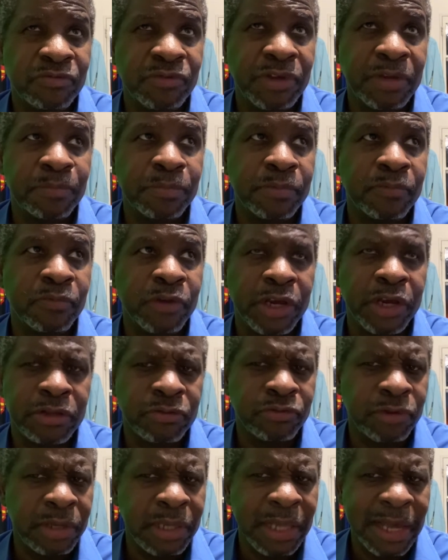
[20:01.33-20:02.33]
three. We
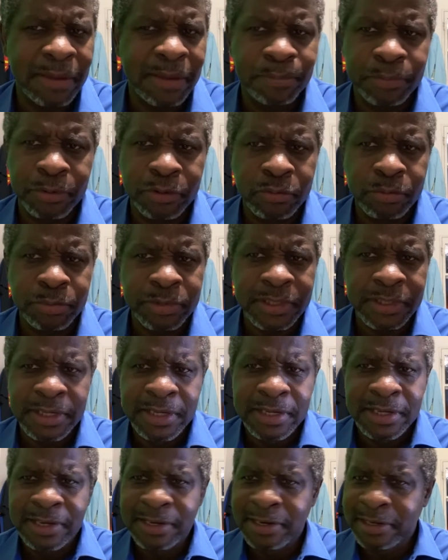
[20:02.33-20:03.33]
had three loud booms,
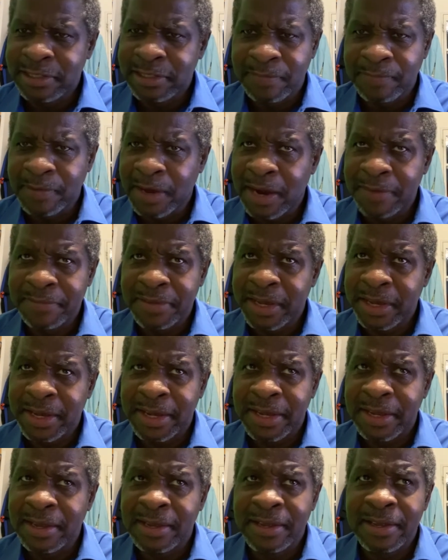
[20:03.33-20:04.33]
and he survived
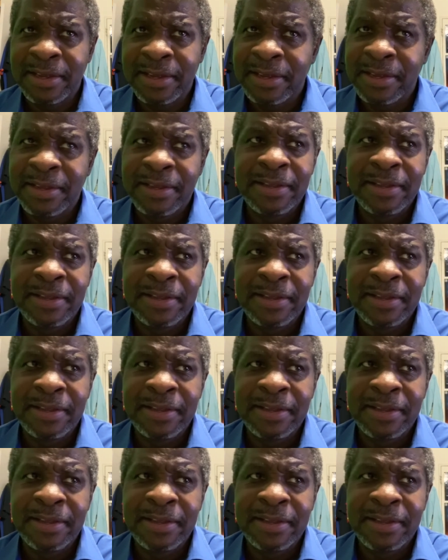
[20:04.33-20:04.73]
that.